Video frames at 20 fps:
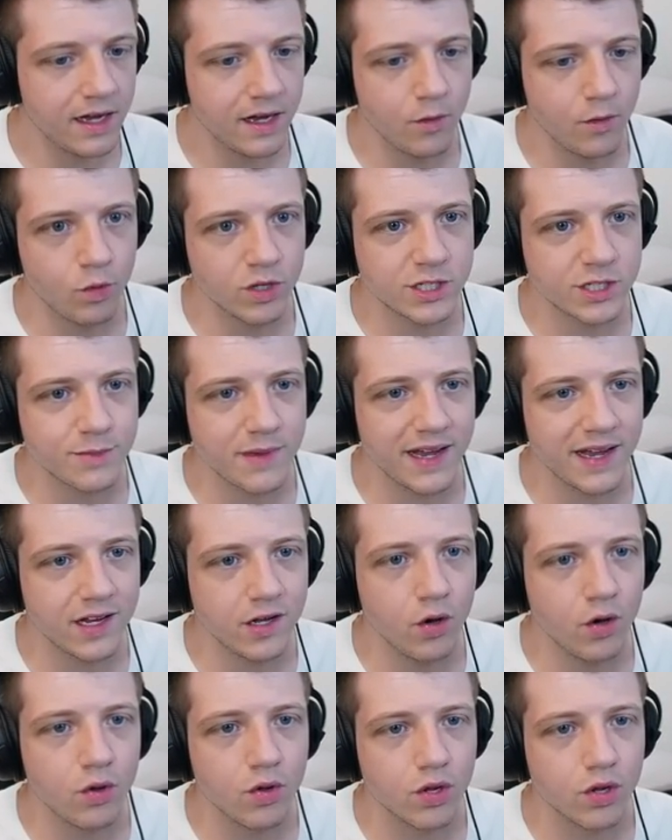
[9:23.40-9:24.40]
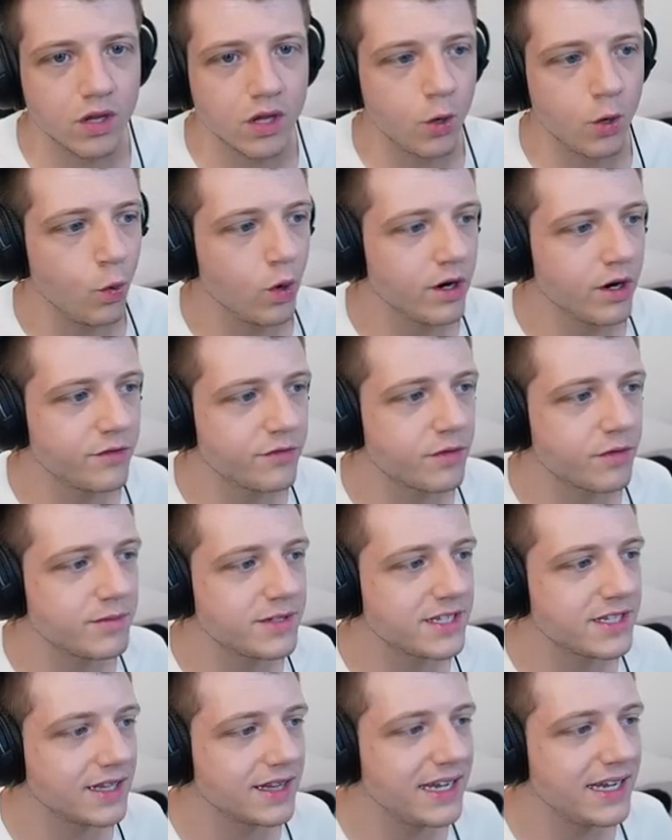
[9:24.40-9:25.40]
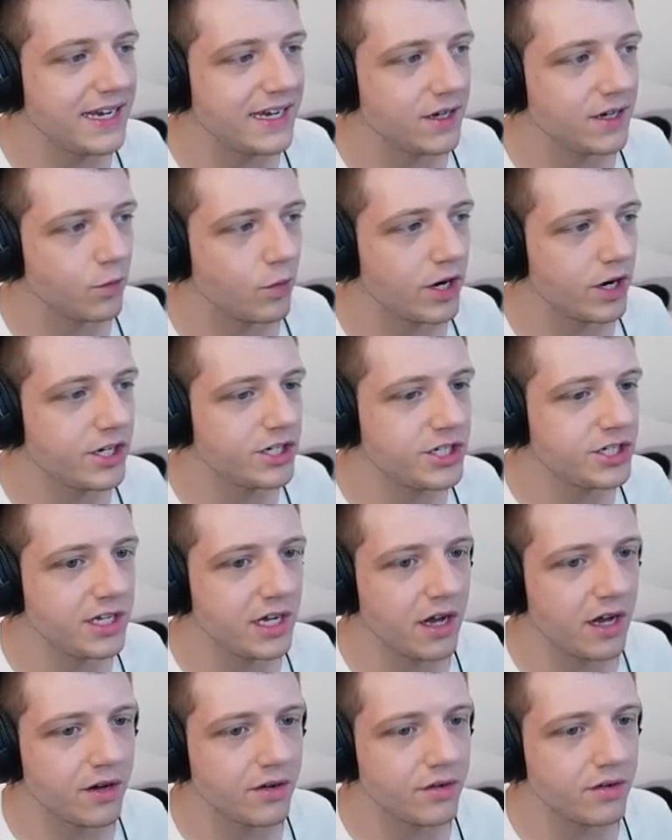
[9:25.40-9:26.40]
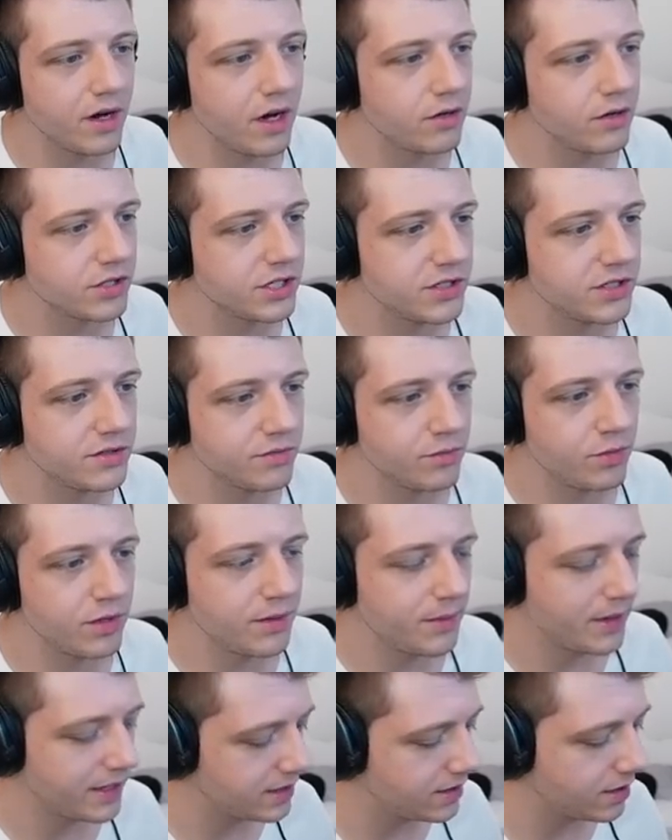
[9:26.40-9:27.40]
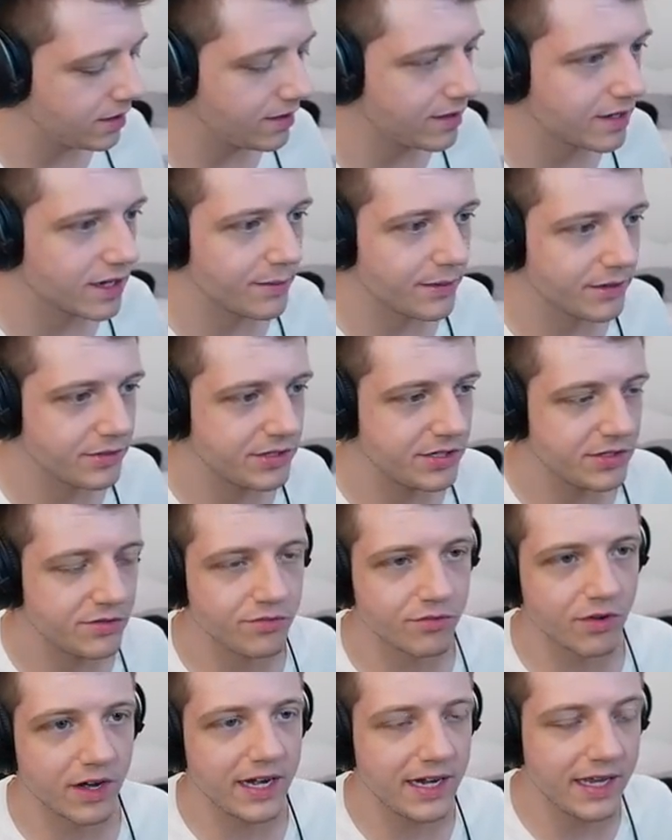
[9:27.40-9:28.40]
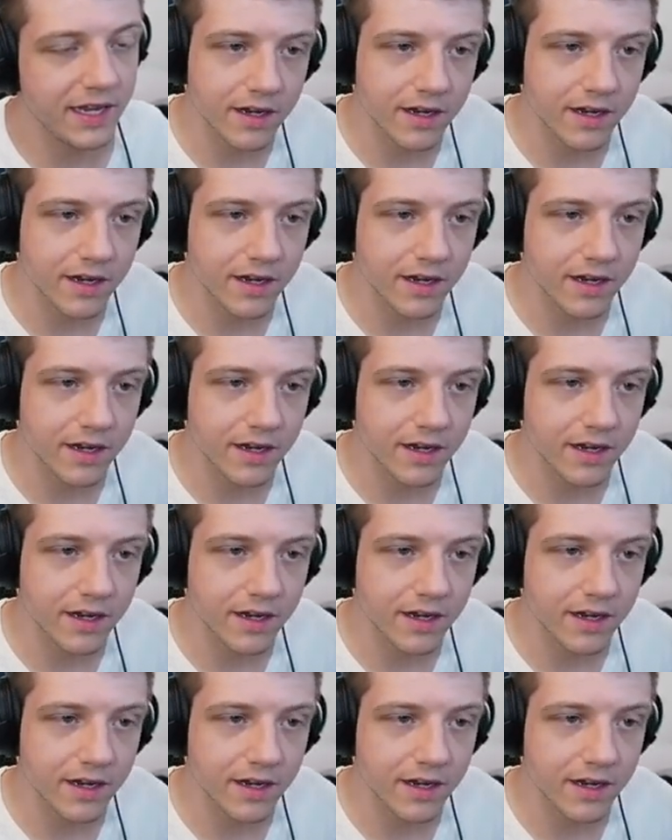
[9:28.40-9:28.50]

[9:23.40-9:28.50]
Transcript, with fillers: what's my goal? A word from Celine. Where'd she go? Oh, she's, what am I talking about? She's right here,